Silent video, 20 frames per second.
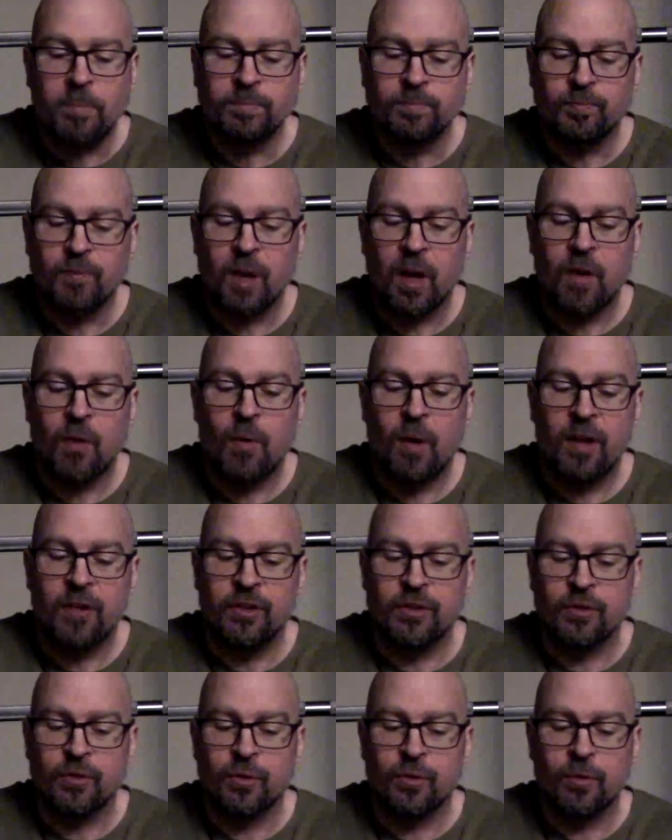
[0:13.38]
Not quite
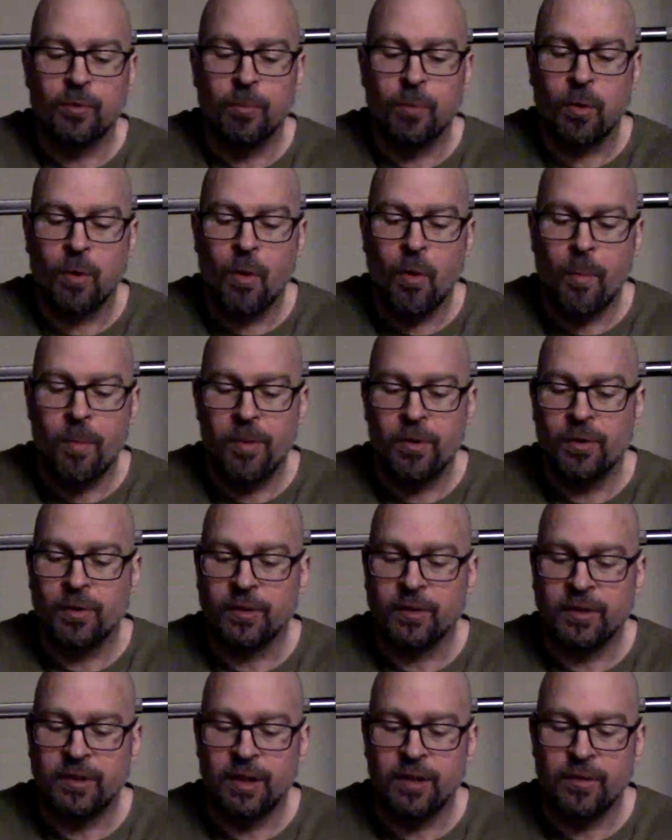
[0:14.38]
the true bro meal
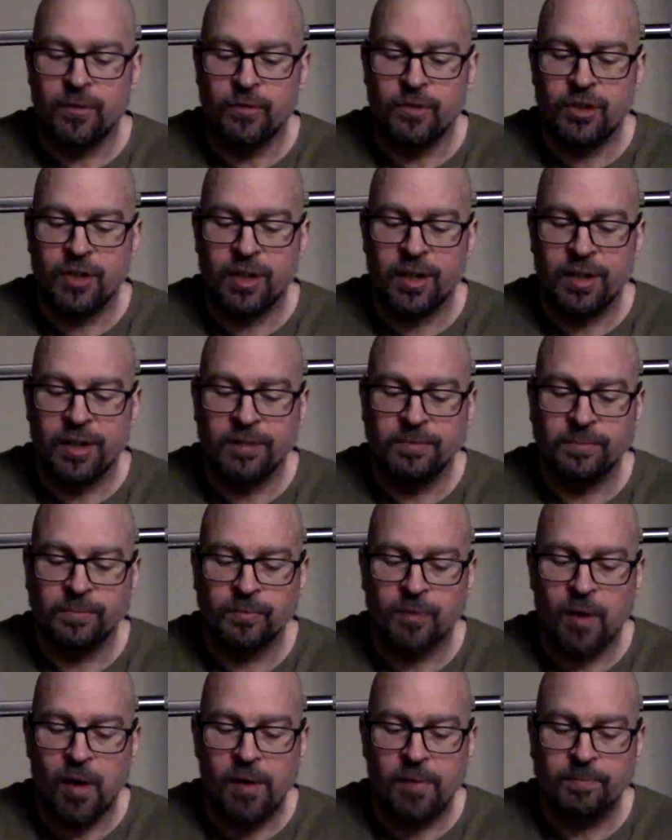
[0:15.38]
because I do chicken,
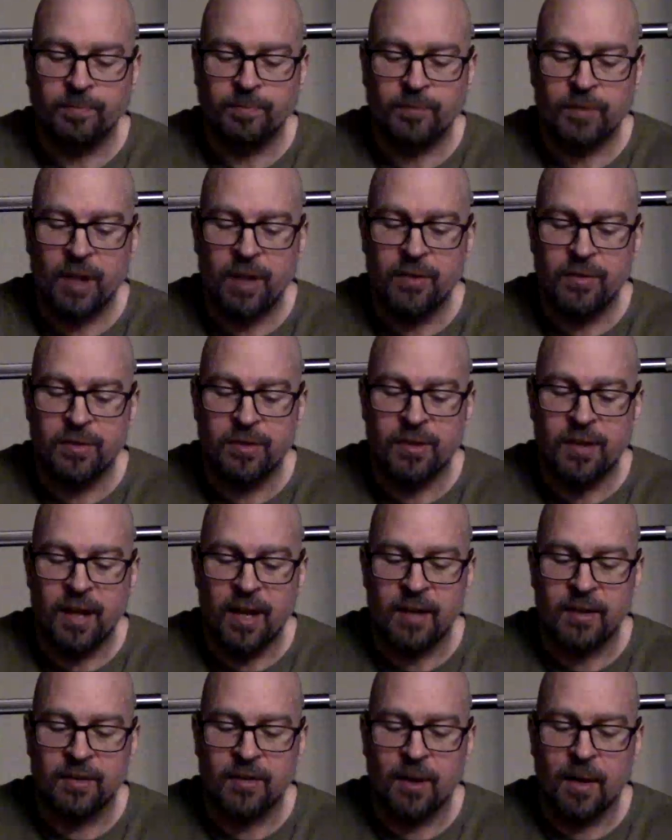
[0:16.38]
right? I do
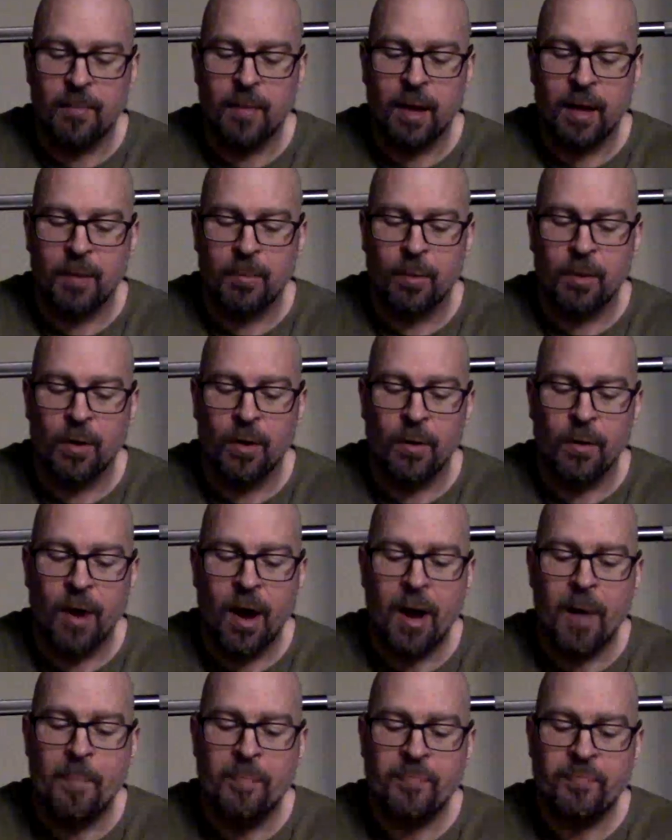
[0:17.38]
steak, so I'm not a bro, right?